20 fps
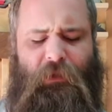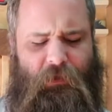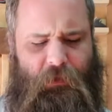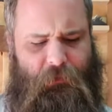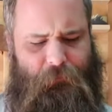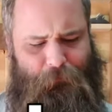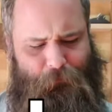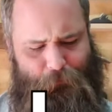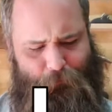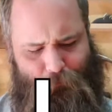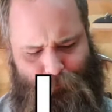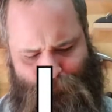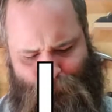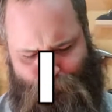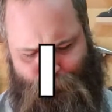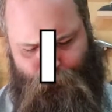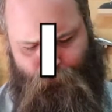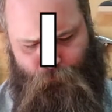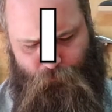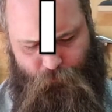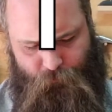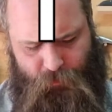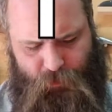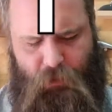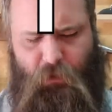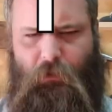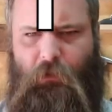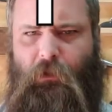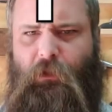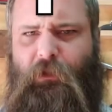they
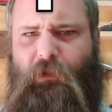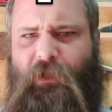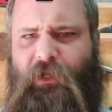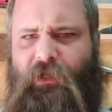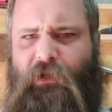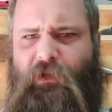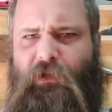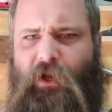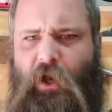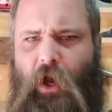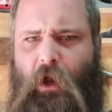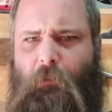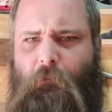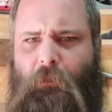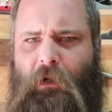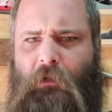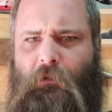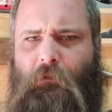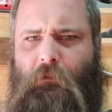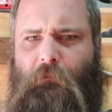they numb